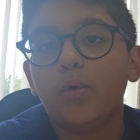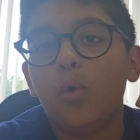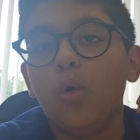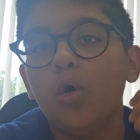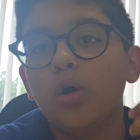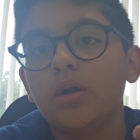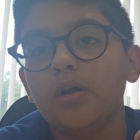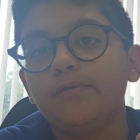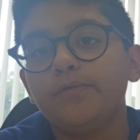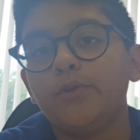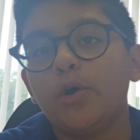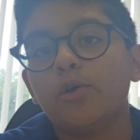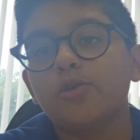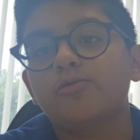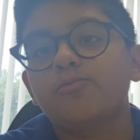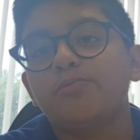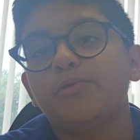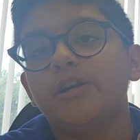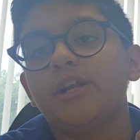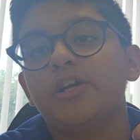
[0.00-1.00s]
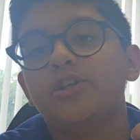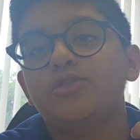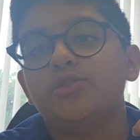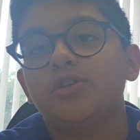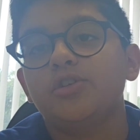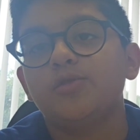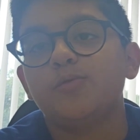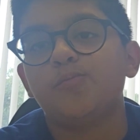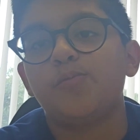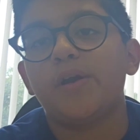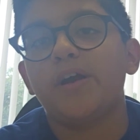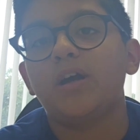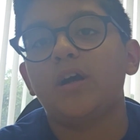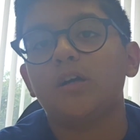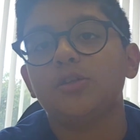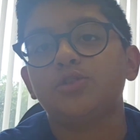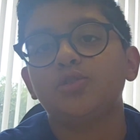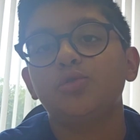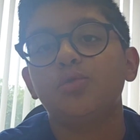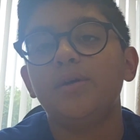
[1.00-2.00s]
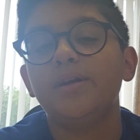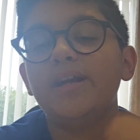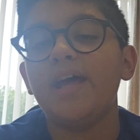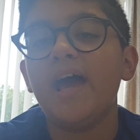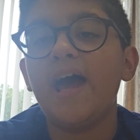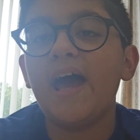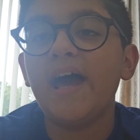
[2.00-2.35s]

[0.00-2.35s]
All of those predictions bring us to an